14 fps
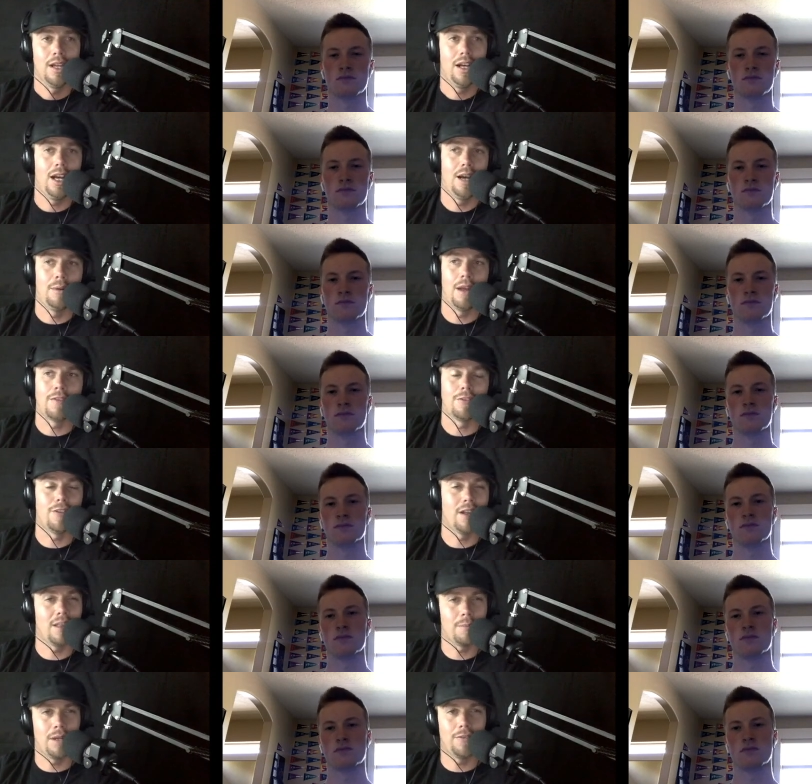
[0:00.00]
Speaker 1: Um, have you
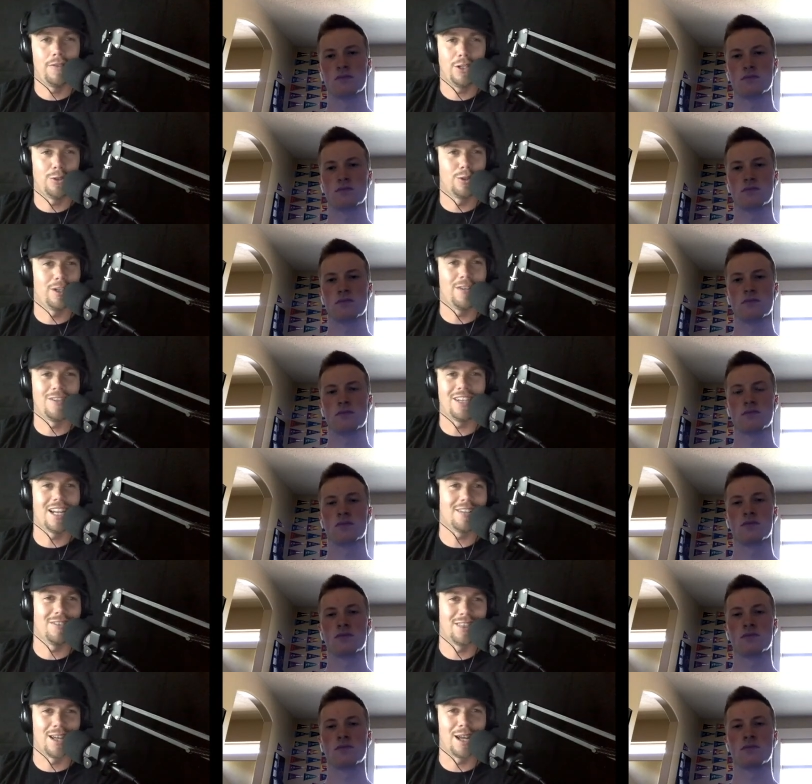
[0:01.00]
found that beneficial, or have you
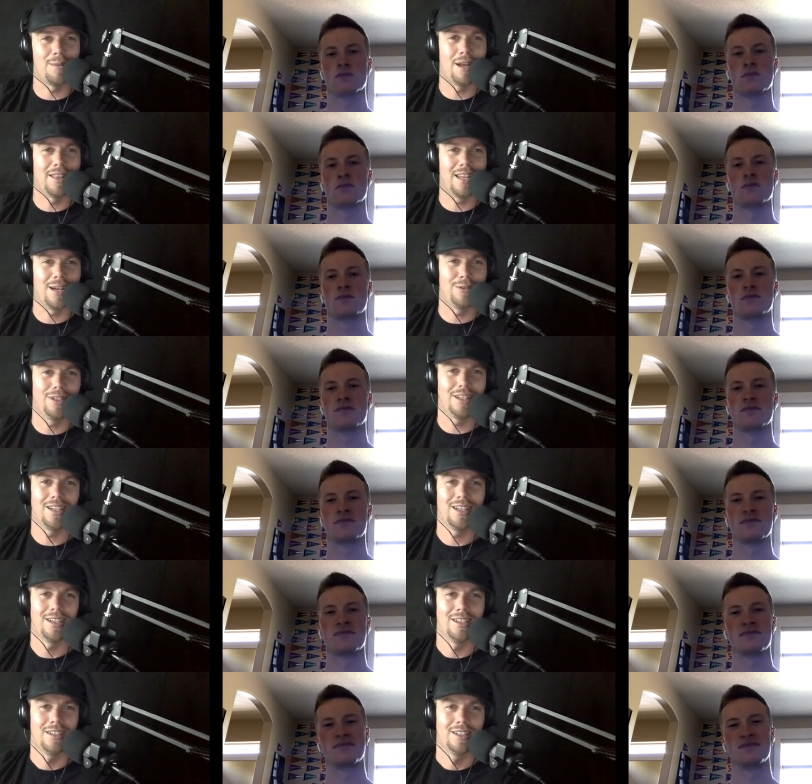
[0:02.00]
not even thought about that really?
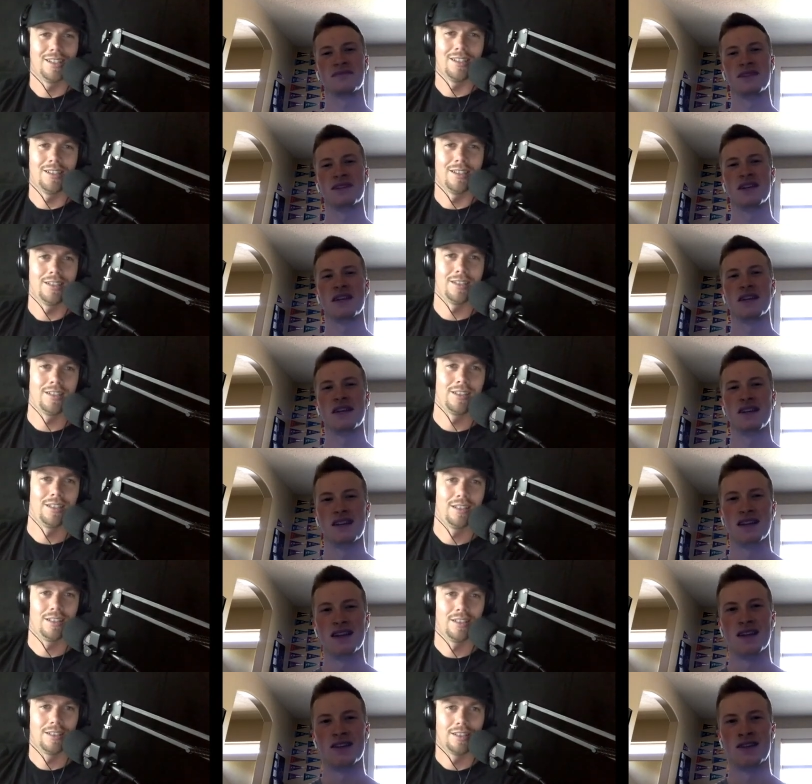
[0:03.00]

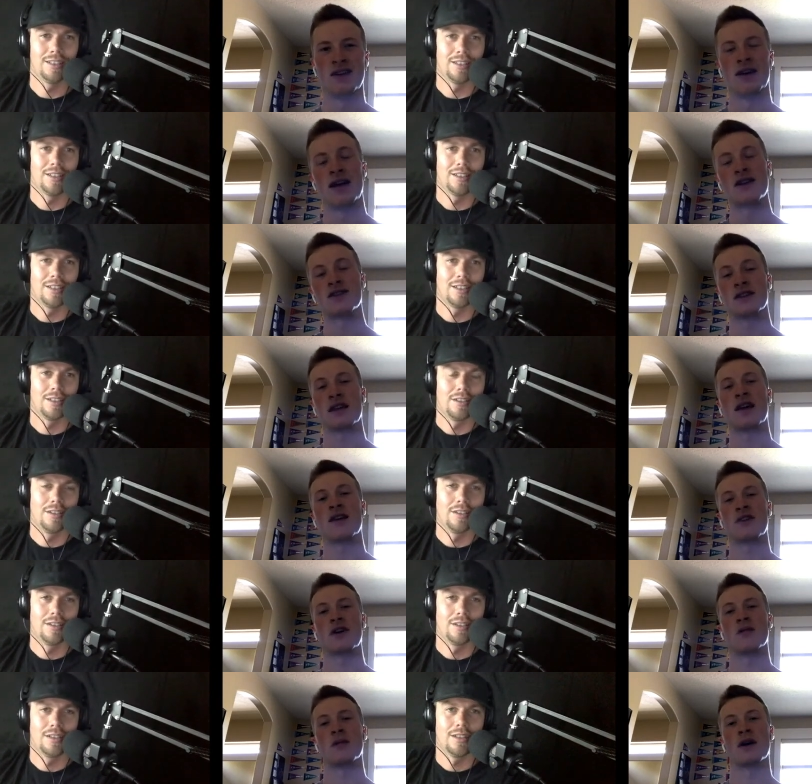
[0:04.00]
Speaker 2: No, I actually
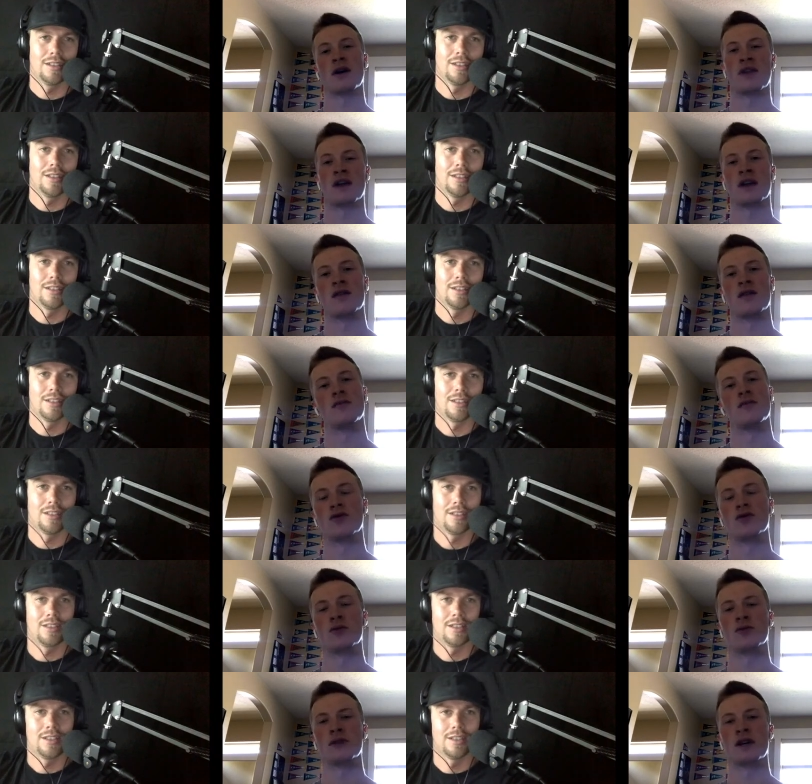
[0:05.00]
have thought about that multiple
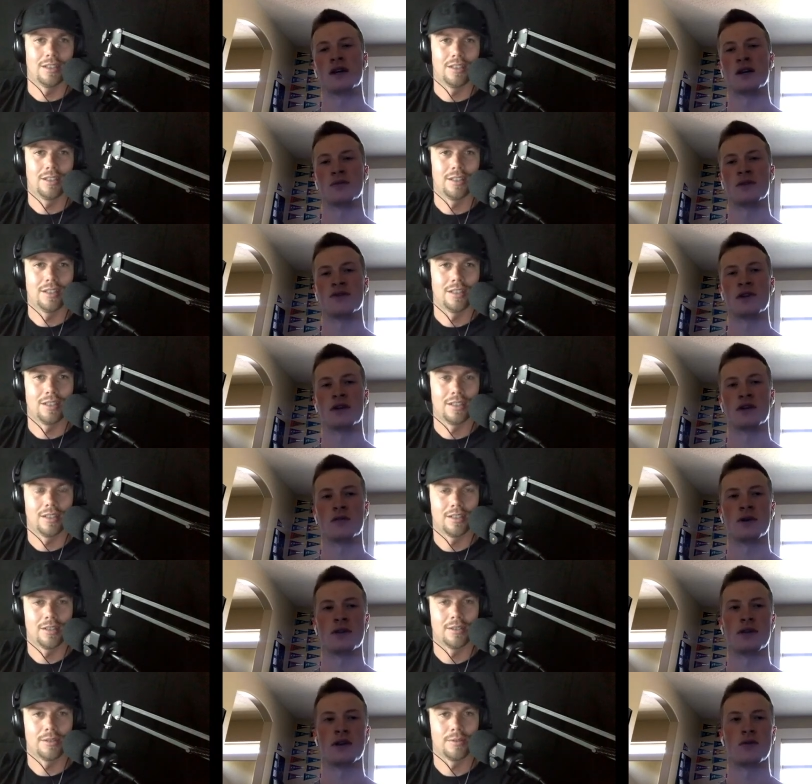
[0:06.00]
times. I've talked about
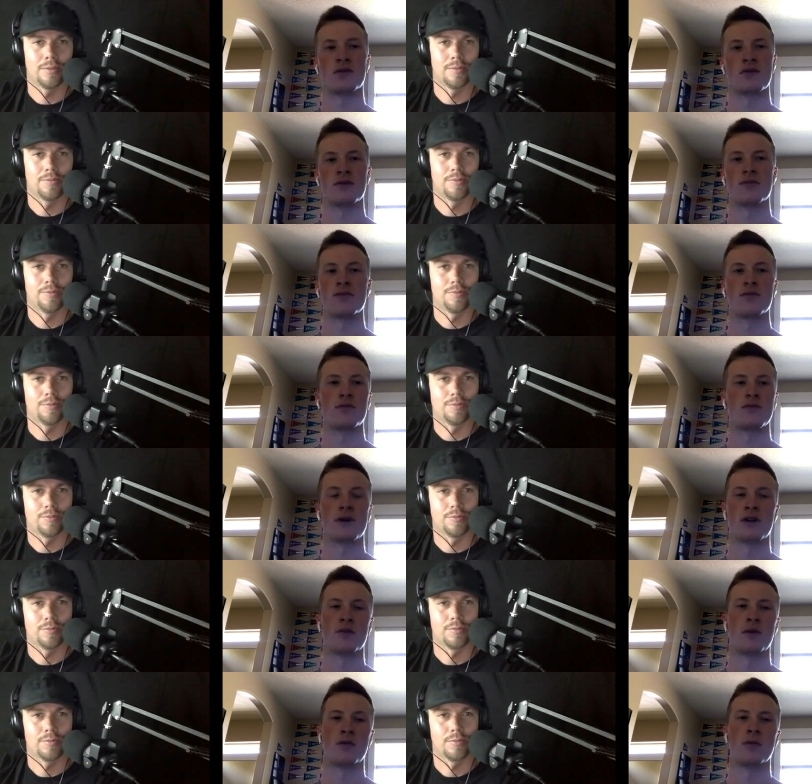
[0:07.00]
that with other
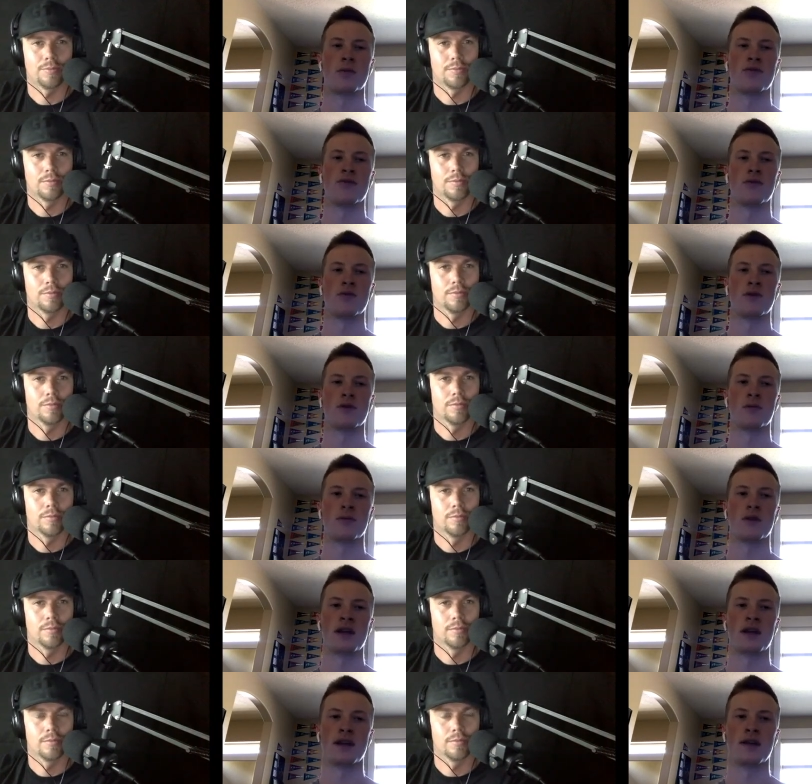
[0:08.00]
people before,
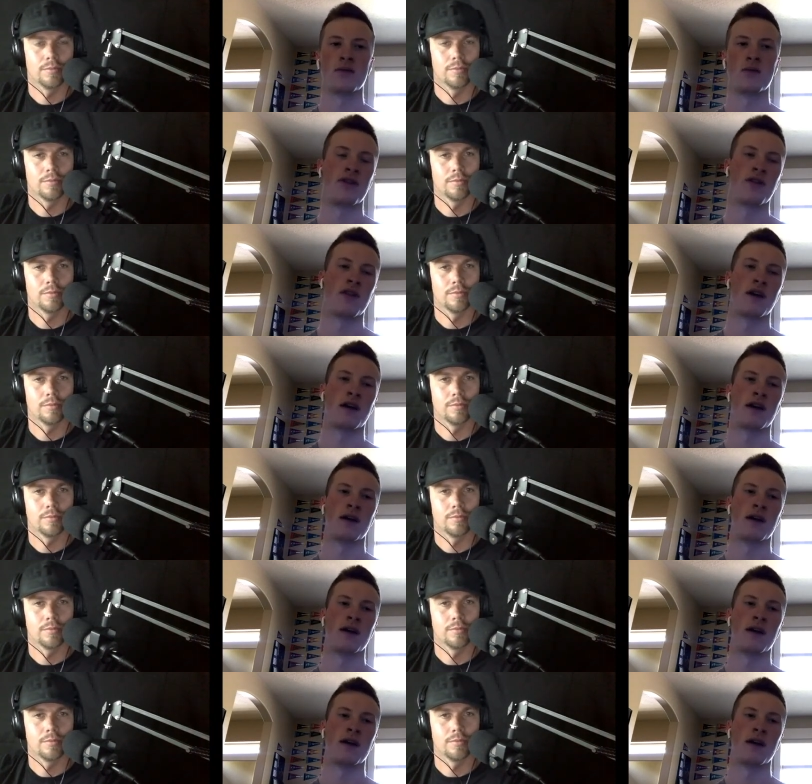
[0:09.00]
playing with uh,